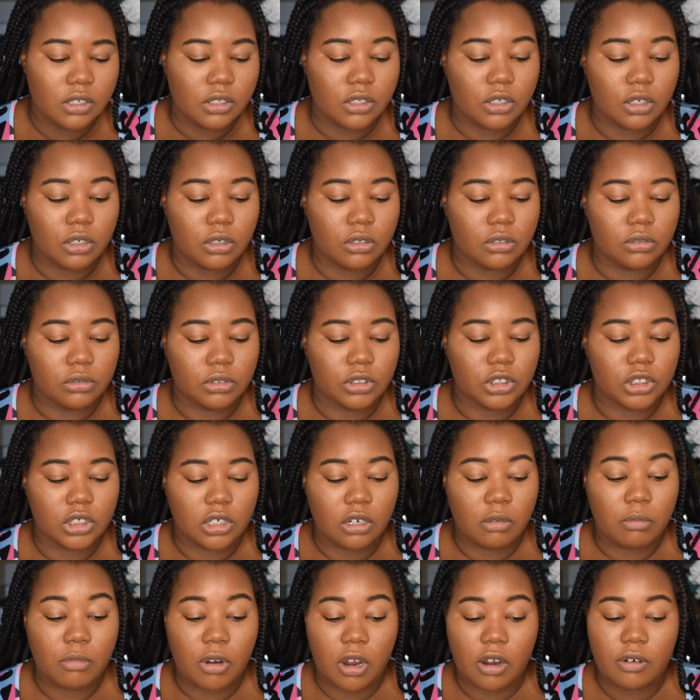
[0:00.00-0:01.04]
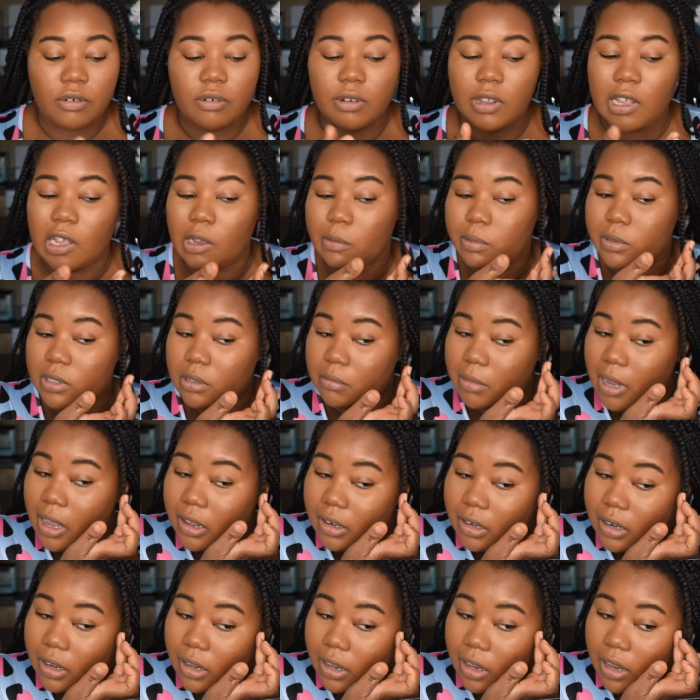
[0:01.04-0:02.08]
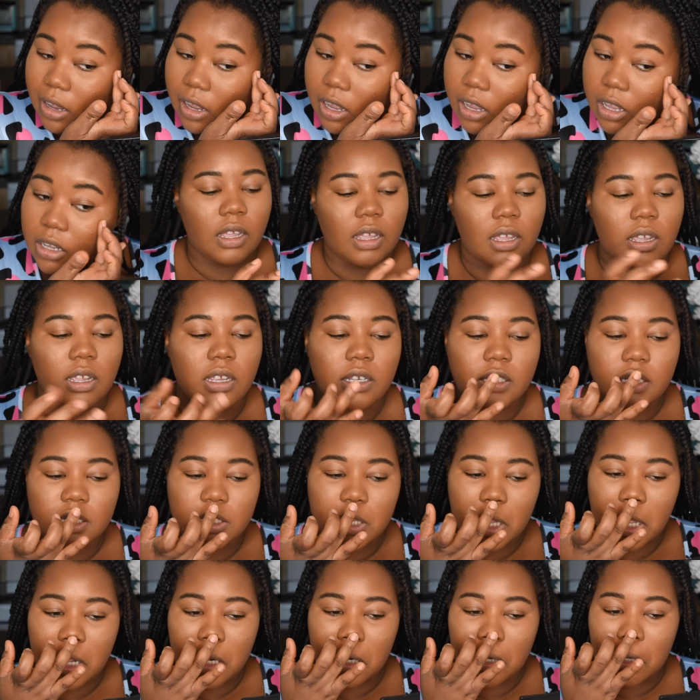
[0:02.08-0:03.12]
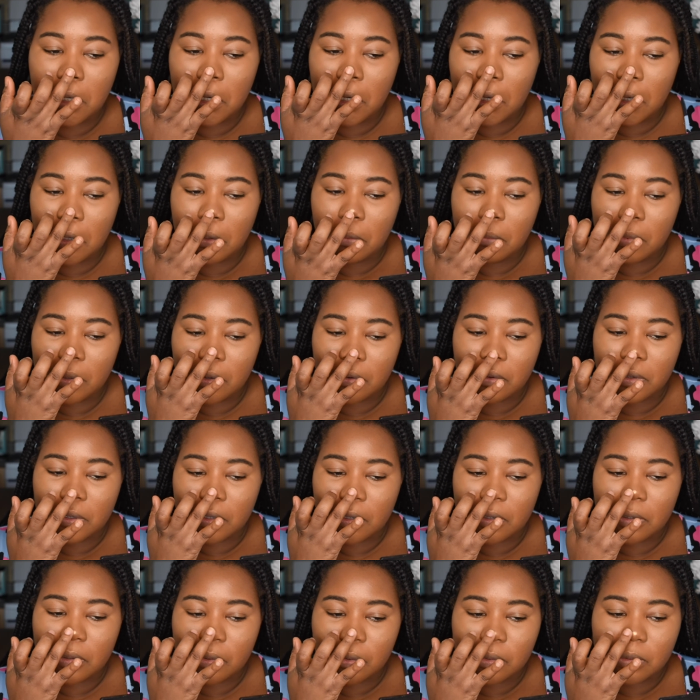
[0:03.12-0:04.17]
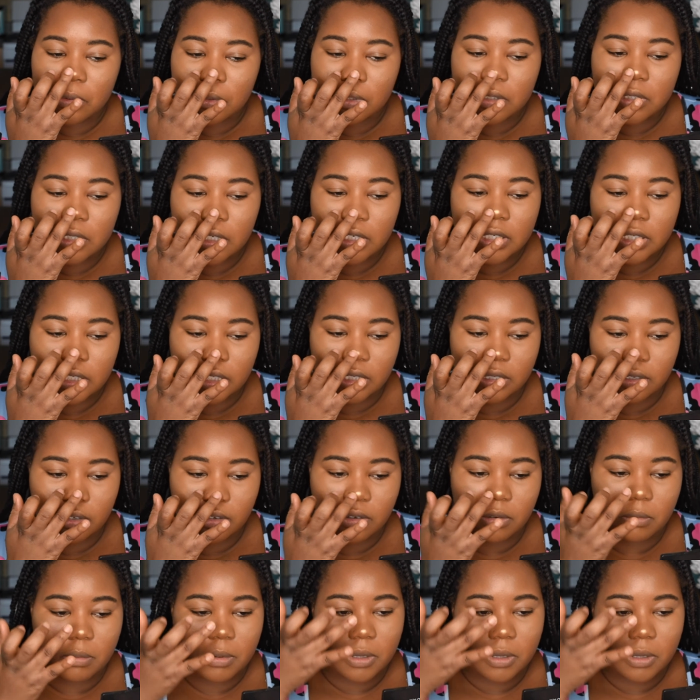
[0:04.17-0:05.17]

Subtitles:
So Shikamaru helps him out a lot. We just add a little bit on the nose, just a little